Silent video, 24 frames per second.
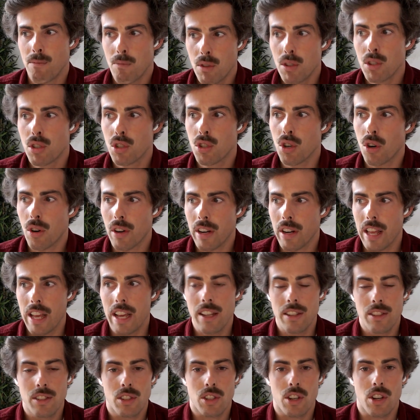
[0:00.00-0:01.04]
Short
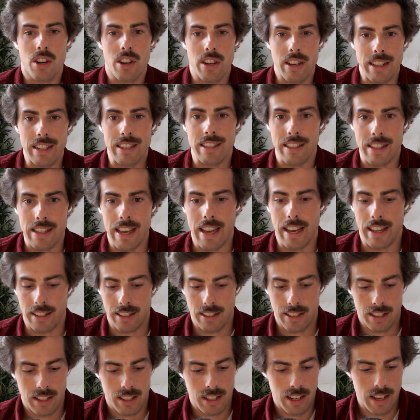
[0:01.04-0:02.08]
answer is
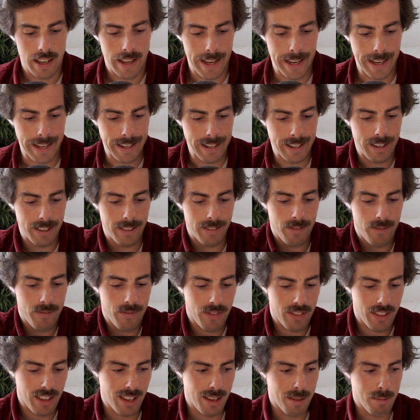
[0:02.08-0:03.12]
yes.
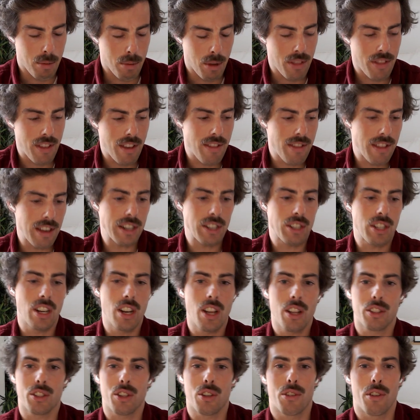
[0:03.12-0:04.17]
But there's a
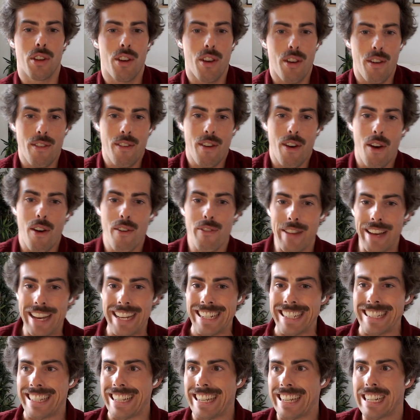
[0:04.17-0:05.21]
lot of
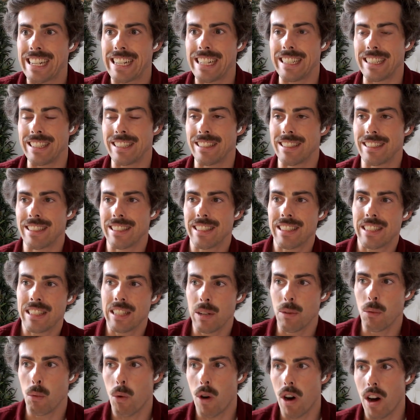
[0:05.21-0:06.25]
entangling to
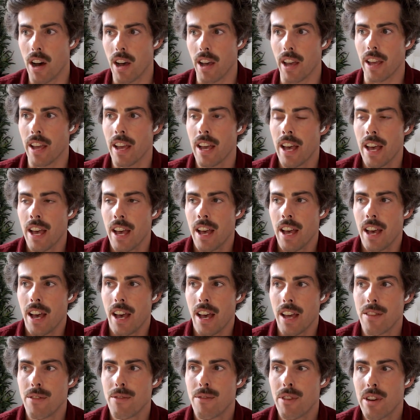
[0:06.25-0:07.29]
understand why.
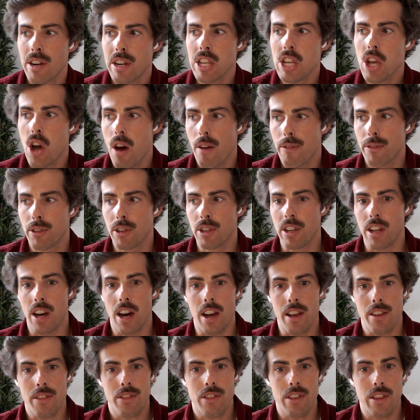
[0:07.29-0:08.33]
And very often,
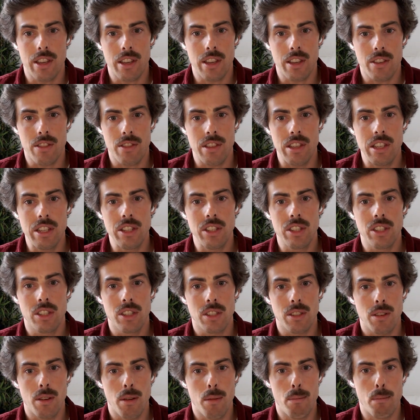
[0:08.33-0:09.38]
I think
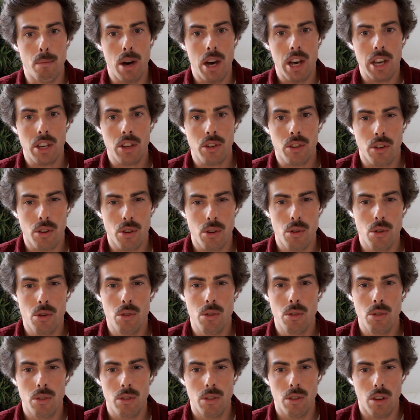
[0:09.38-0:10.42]
these
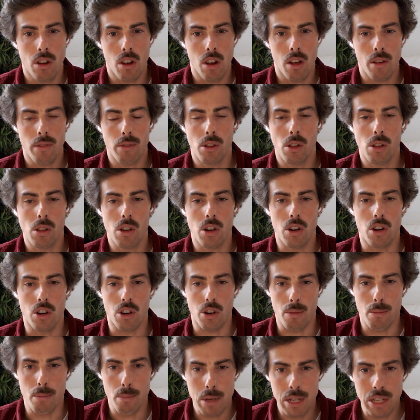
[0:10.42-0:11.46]
micro level or
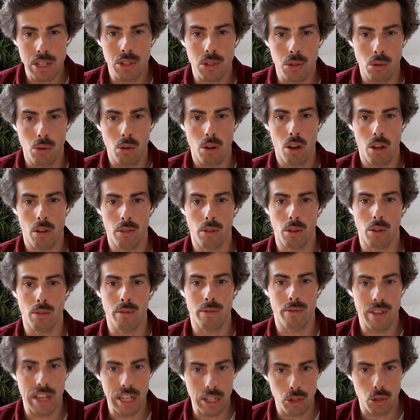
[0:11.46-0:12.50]
meso level
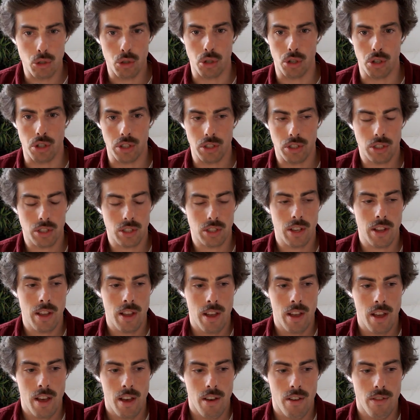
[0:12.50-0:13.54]
ventures,
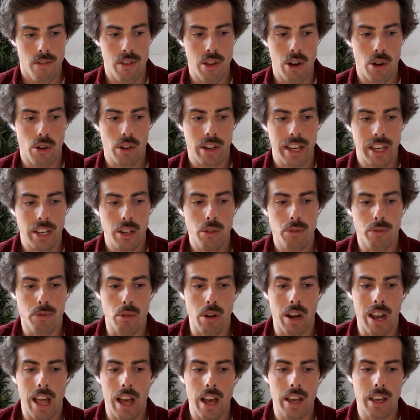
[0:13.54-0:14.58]
they are kind of
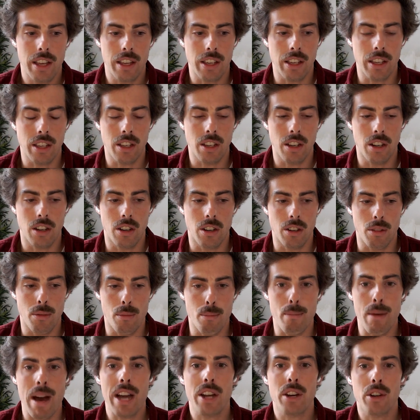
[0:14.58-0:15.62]
relying on
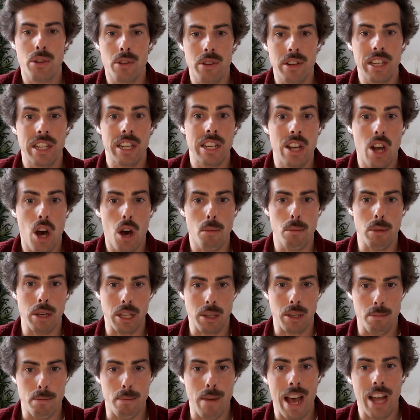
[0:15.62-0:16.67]
macroeconomic
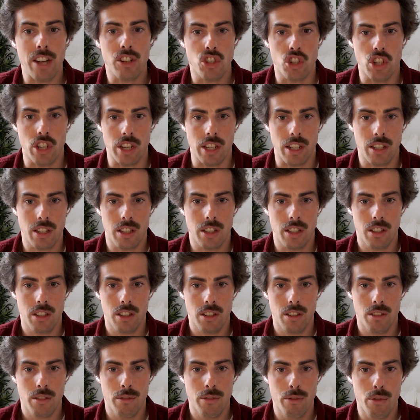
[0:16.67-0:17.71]
magic
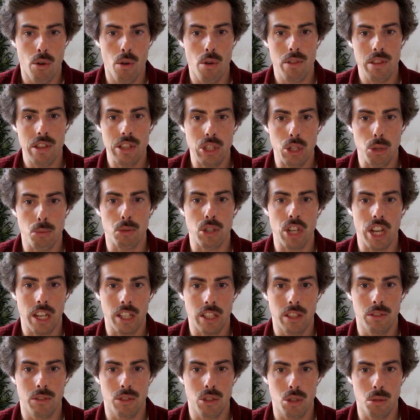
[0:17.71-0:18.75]
for these
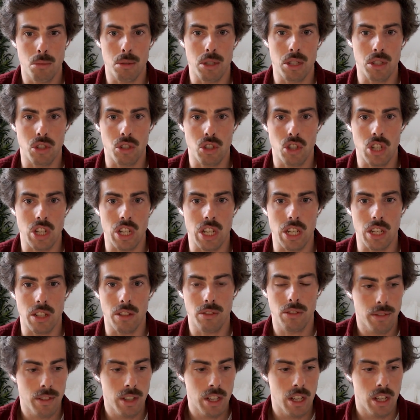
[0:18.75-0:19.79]
objectives to be
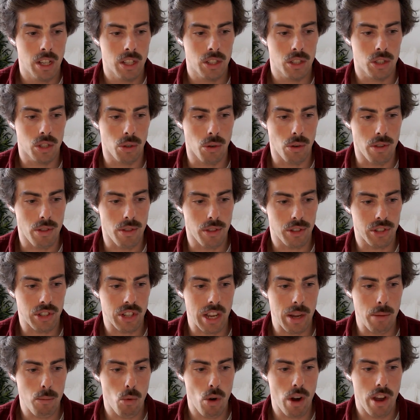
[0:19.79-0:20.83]
achieved. So in the
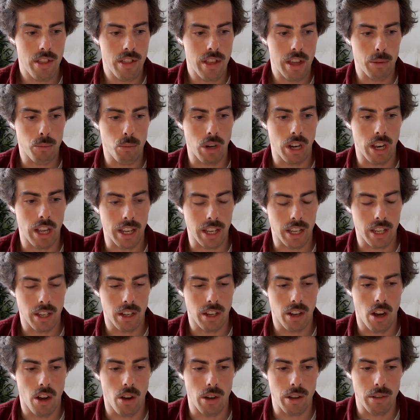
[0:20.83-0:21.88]
same way that we're like,
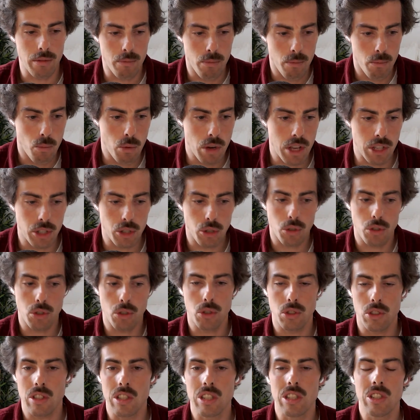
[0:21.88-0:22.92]
oh, if we introduce
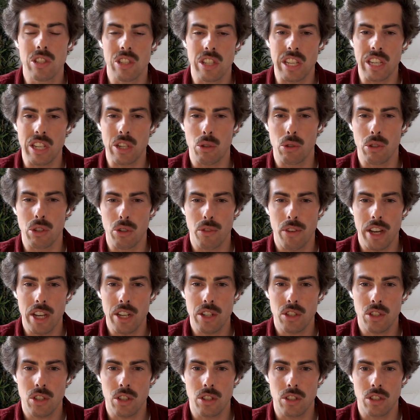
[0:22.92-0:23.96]
these
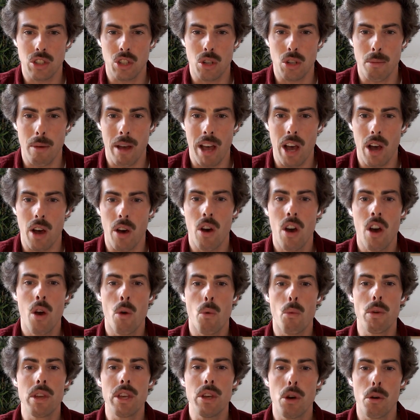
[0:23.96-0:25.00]
eco-innovations somehow,
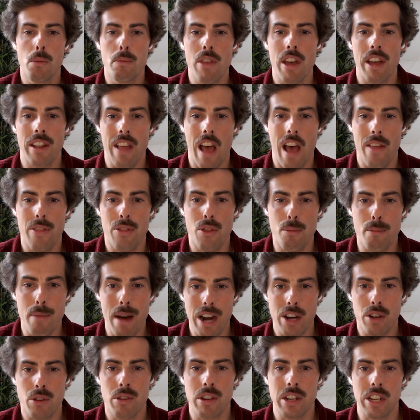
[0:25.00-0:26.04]
we hope that at the
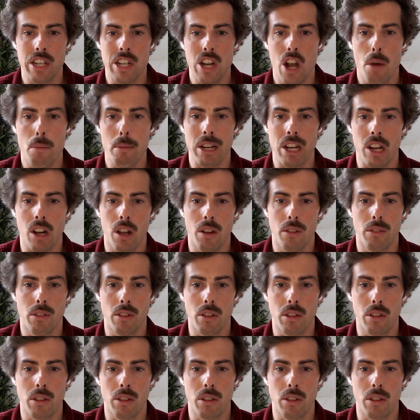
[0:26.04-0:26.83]
macroeconomic level,